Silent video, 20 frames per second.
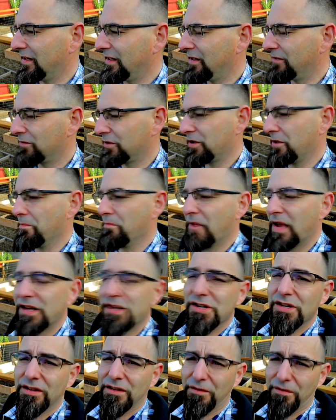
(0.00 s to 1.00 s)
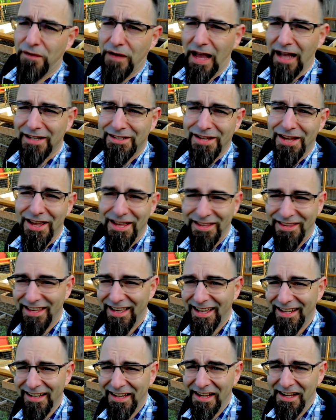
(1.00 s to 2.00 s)
even to mention the fact
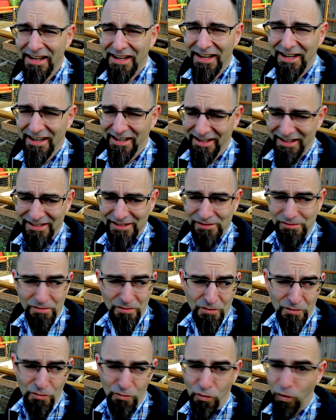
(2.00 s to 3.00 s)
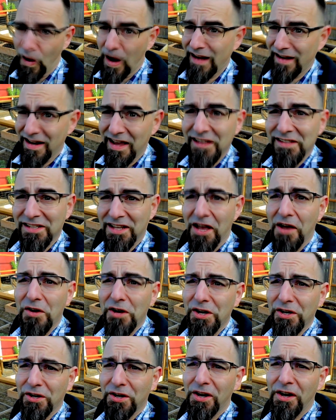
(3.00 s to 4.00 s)
that it's way nice
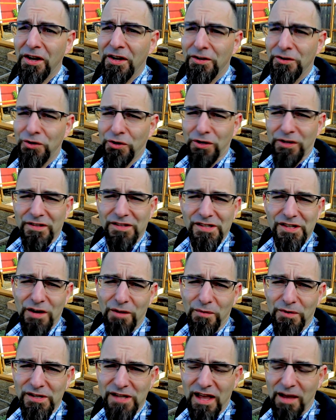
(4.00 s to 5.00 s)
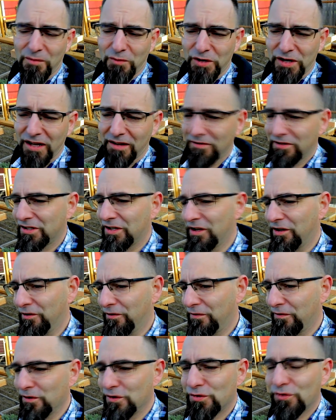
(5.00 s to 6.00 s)
out here during the summertime when you have a ton
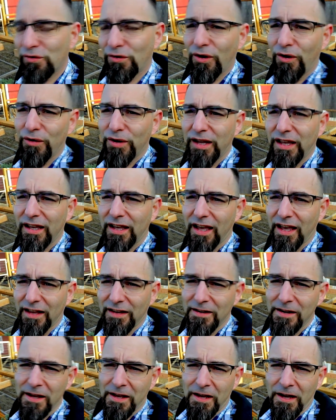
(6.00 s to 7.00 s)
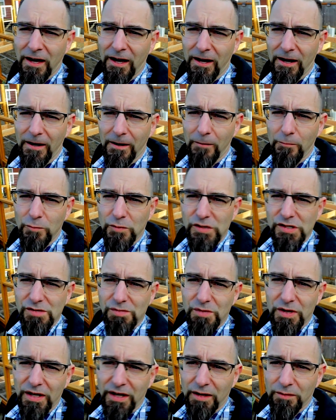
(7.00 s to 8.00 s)
of food growing, and
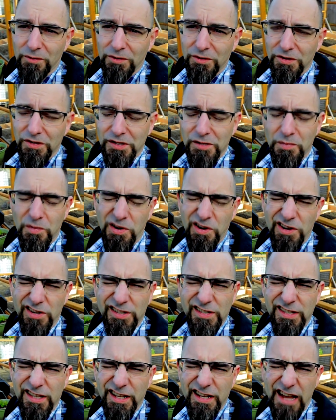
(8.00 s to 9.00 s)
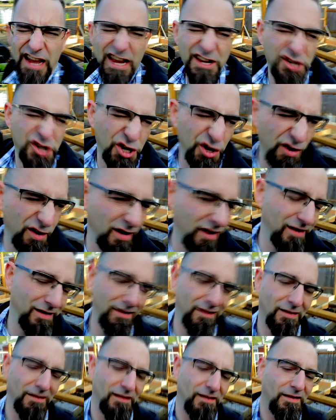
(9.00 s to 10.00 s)
just being able to experience the nature
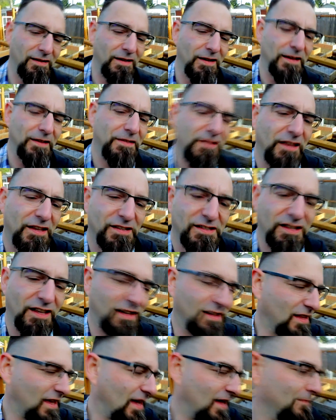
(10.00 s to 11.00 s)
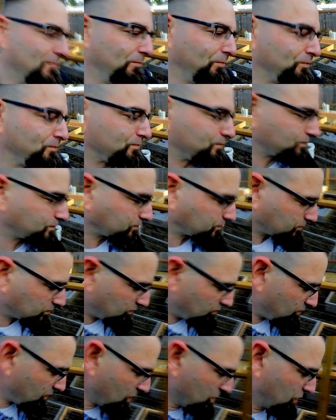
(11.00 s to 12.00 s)
and things like that.
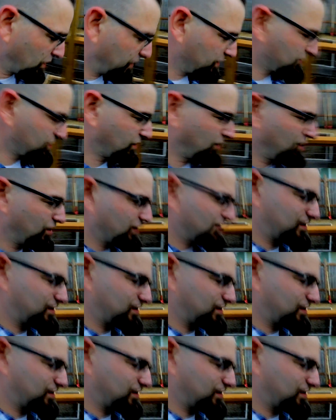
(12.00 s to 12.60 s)
But here's a good